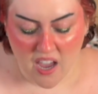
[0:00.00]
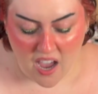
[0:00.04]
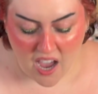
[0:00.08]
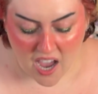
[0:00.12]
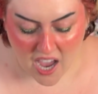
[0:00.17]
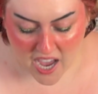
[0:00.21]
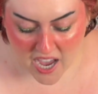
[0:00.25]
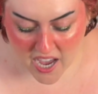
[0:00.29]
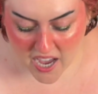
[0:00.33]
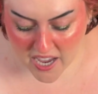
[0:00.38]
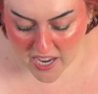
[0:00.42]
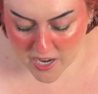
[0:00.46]

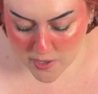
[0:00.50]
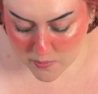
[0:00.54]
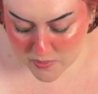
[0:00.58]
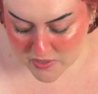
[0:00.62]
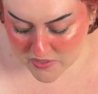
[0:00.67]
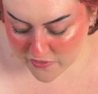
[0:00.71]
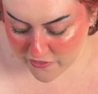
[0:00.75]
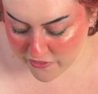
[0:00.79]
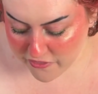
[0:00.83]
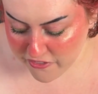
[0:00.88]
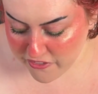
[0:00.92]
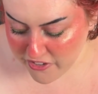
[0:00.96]
I was
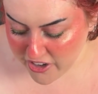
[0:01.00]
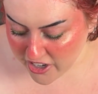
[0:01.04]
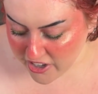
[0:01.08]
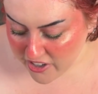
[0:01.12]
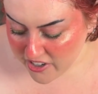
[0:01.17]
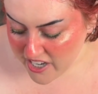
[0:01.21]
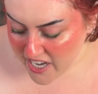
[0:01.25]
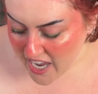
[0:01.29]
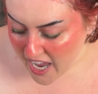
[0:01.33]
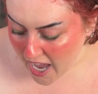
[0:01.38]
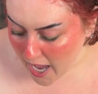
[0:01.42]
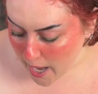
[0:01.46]

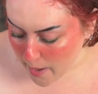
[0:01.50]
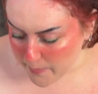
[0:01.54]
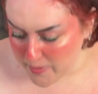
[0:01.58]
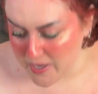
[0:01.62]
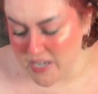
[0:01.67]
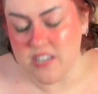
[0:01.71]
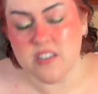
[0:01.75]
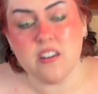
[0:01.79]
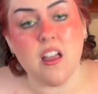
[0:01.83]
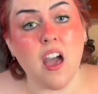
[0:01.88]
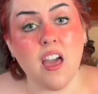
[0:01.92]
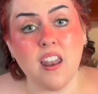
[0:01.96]
very happy.
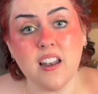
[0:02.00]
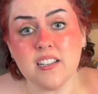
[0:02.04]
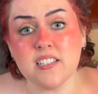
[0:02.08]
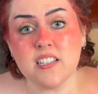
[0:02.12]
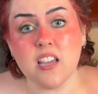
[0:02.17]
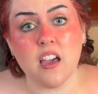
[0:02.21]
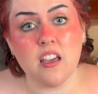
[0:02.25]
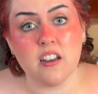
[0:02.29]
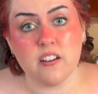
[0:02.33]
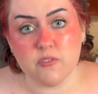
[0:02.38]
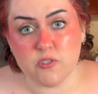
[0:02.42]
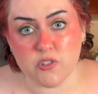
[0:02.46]
Not a
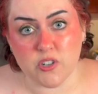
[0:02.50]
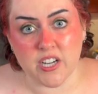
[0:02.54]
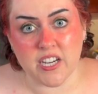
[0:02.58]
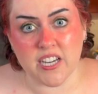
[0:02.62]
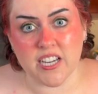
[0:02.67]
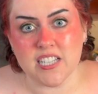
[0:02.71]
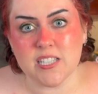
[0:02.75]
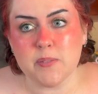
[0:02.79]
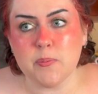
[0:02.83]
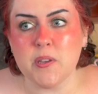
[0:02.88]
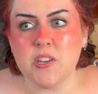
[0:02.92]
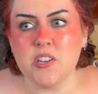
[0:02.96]
ton of
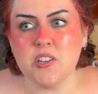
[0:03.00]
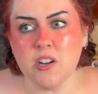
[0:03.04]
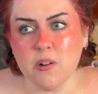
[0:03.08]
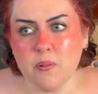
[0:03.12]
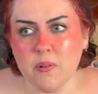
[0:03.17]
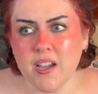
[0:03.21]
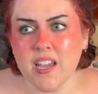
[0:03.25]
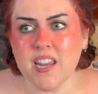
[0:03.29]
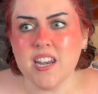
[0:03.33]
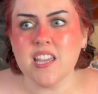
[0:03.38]
trinkets, but you know what?